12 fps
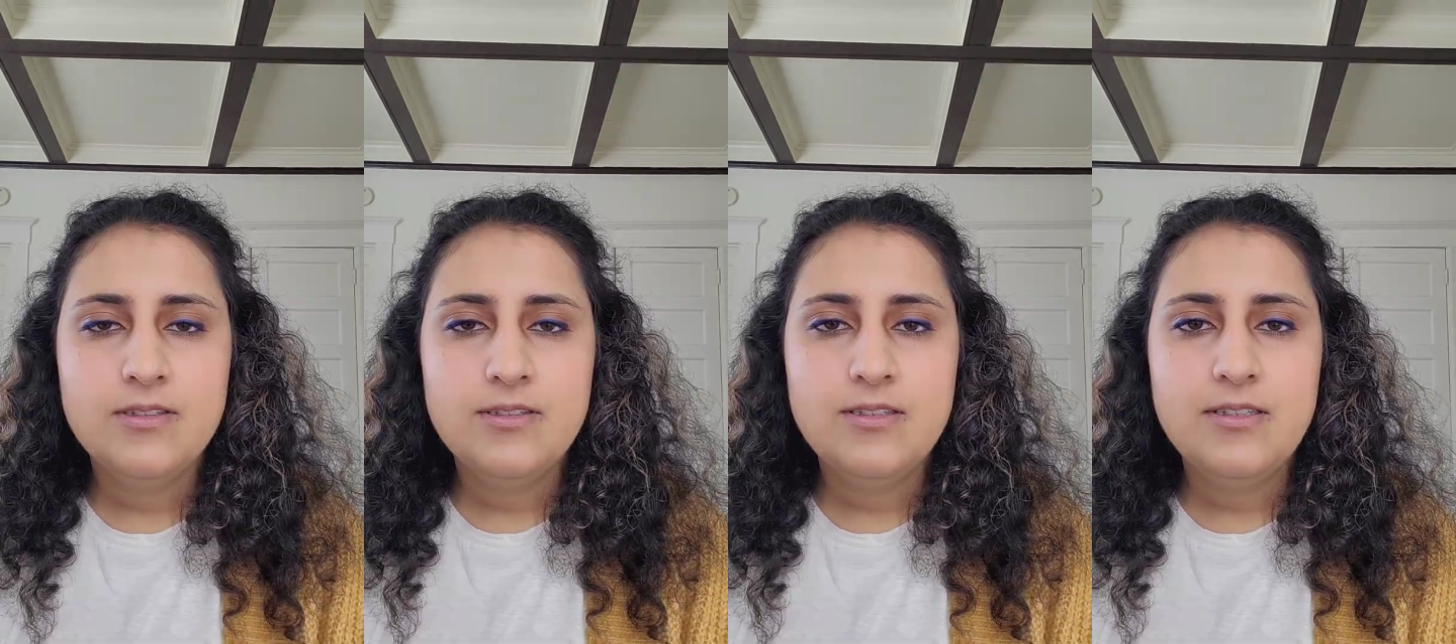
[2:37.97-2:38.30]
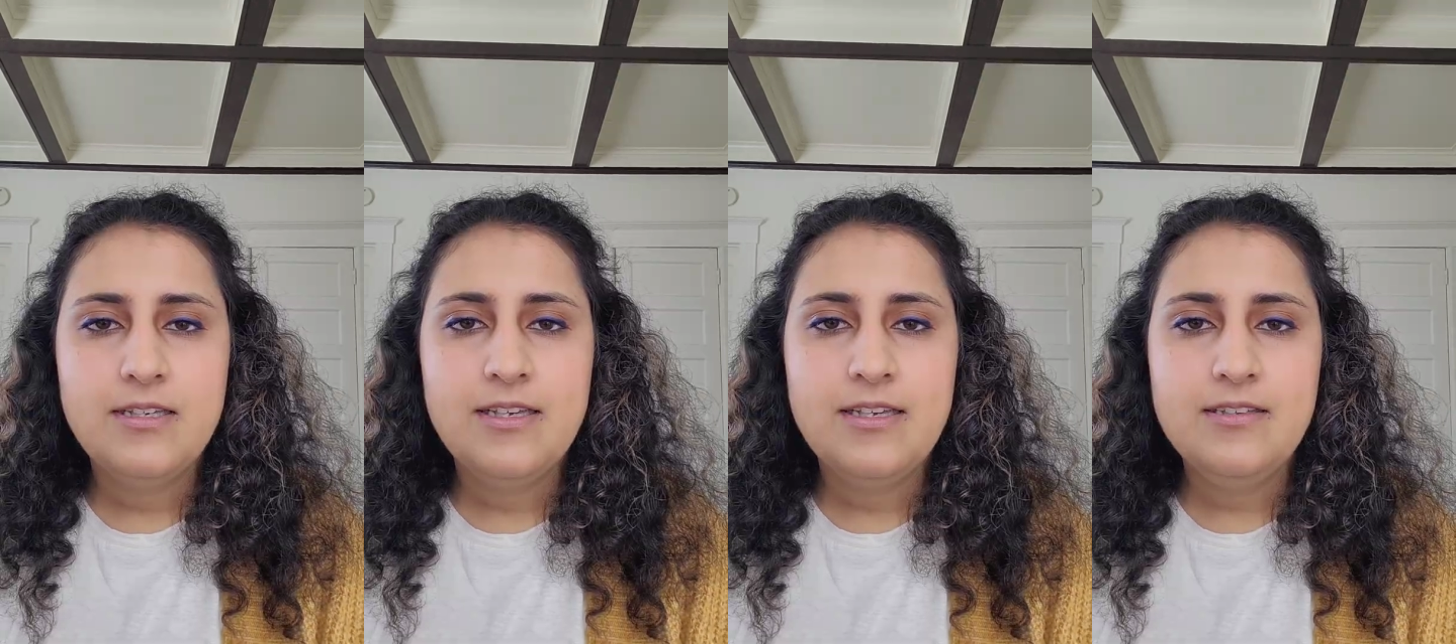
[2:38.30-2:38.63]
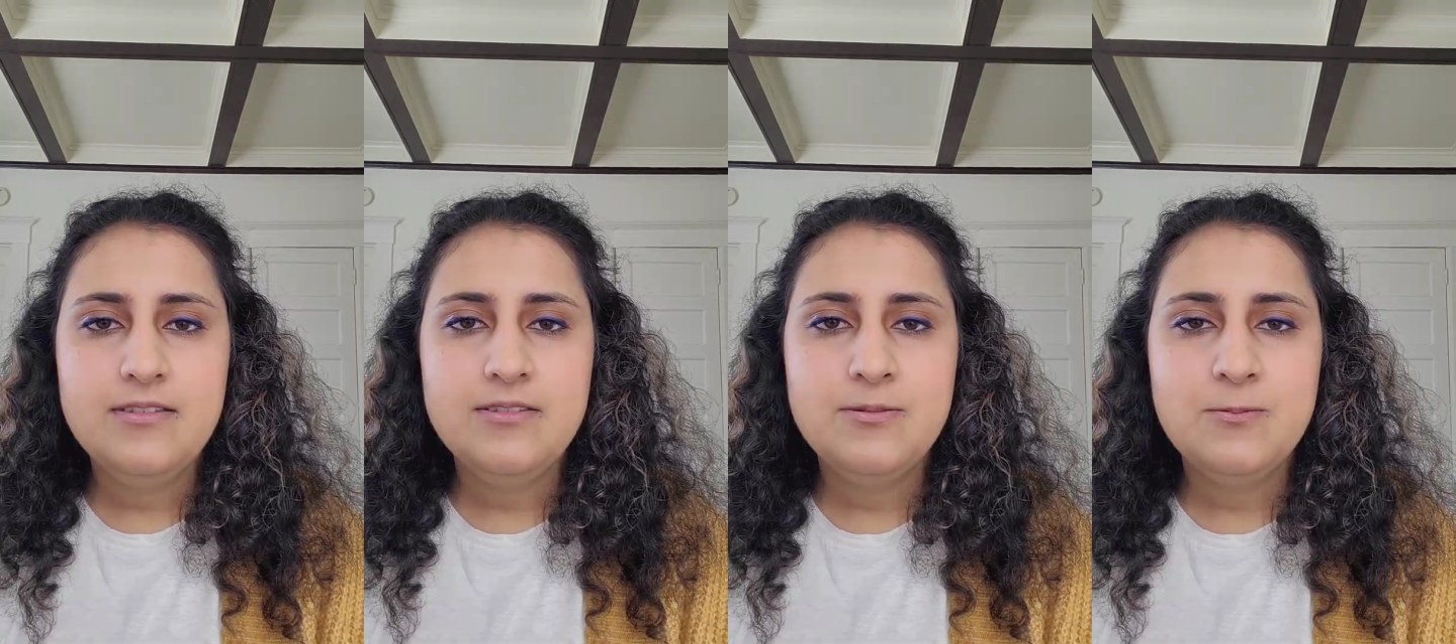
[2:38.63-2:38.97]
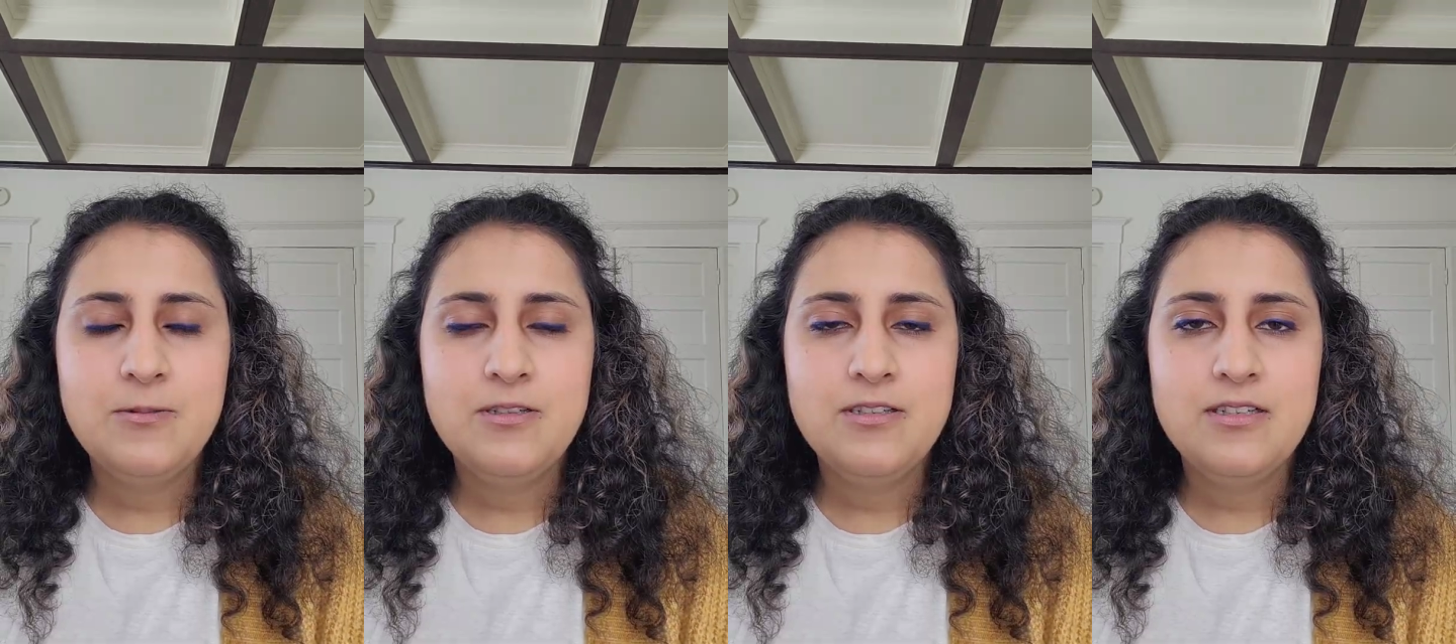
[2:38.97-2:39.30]
The kings
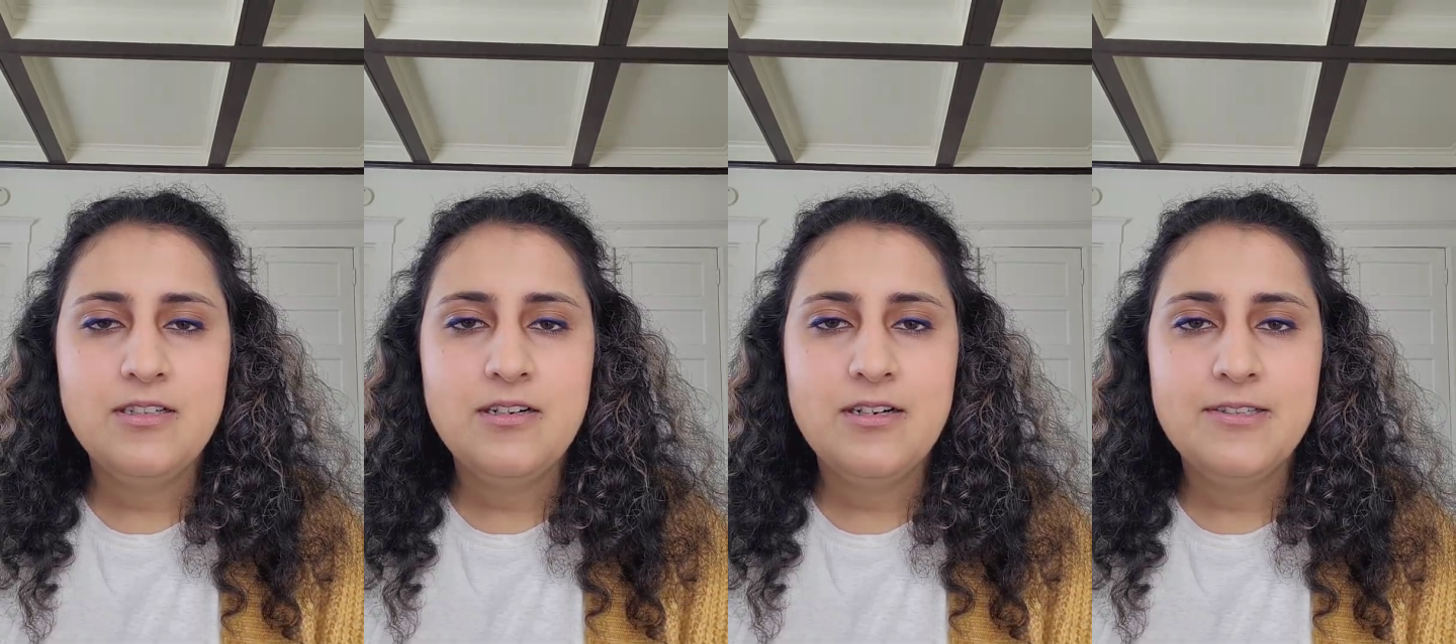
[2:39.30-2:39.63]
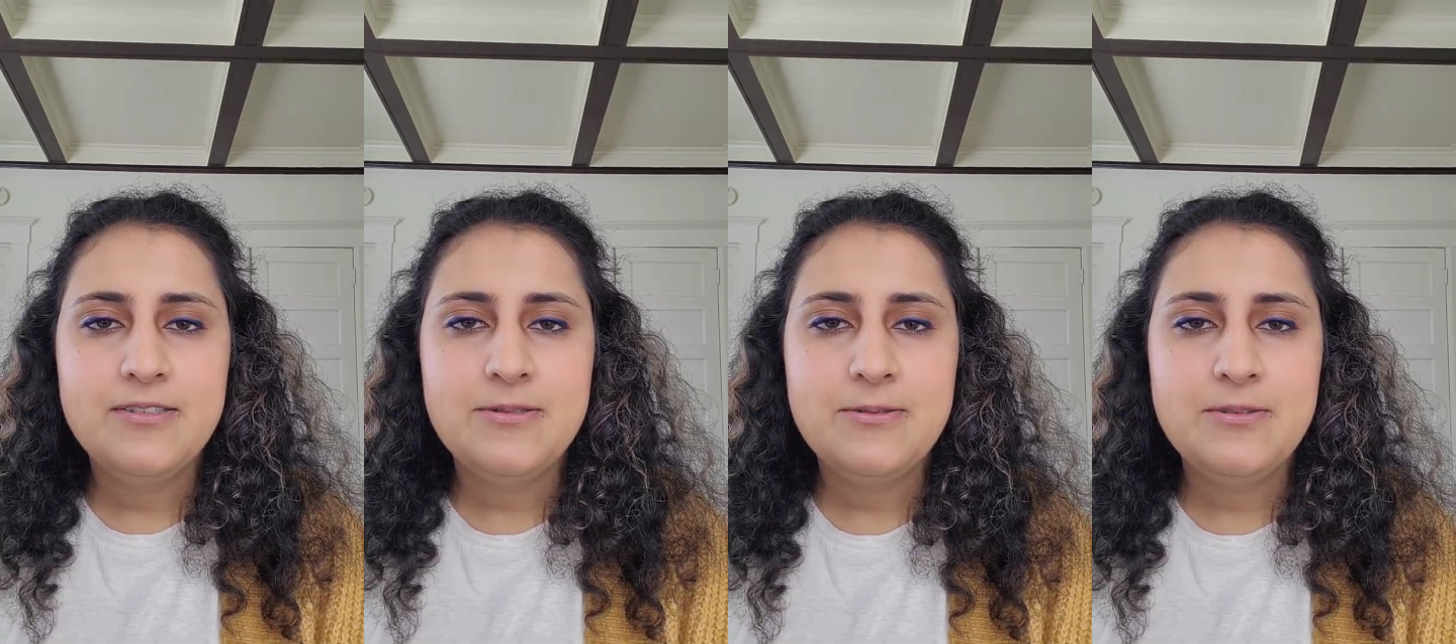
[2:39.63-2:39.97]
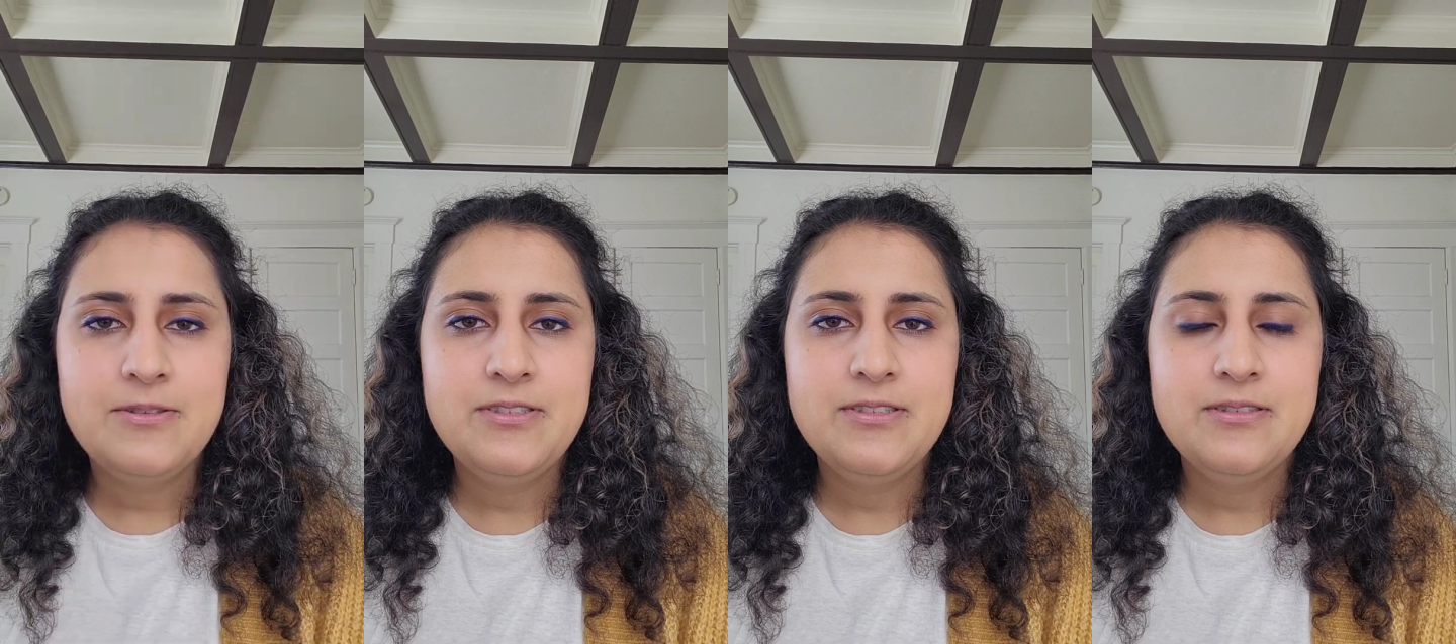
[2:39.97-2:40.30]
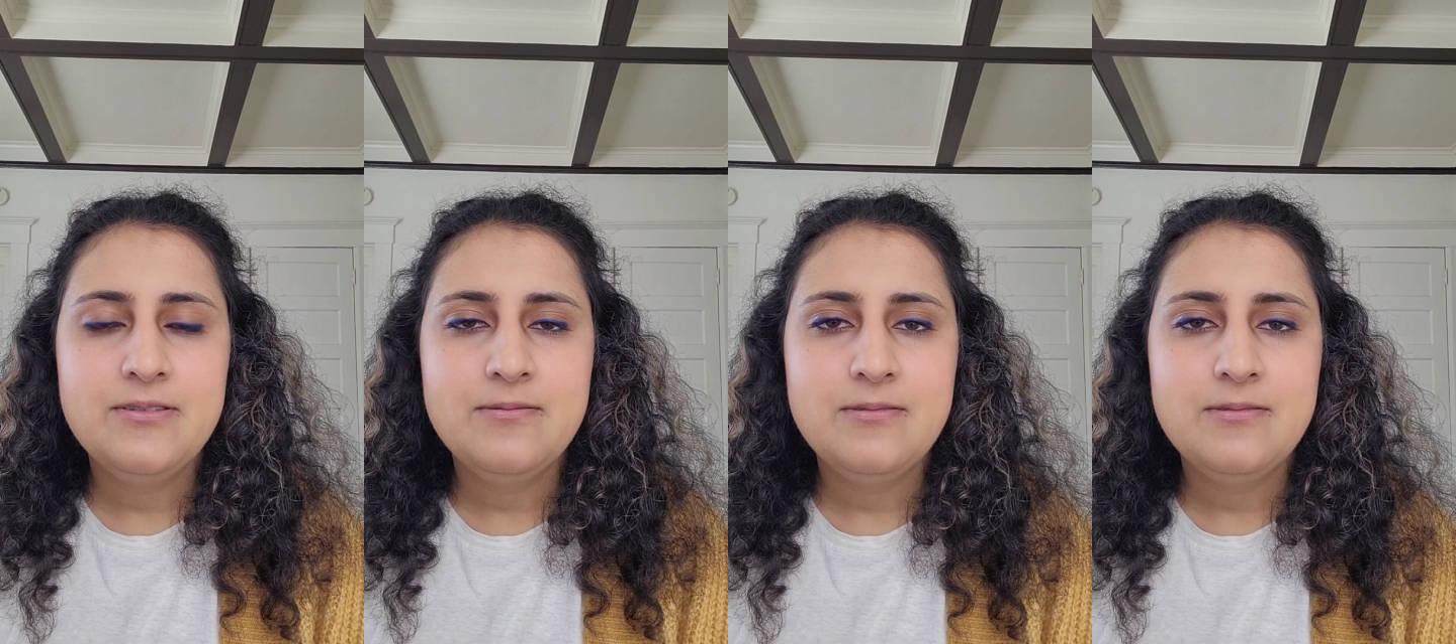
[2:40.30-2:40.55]
wore a cartouche,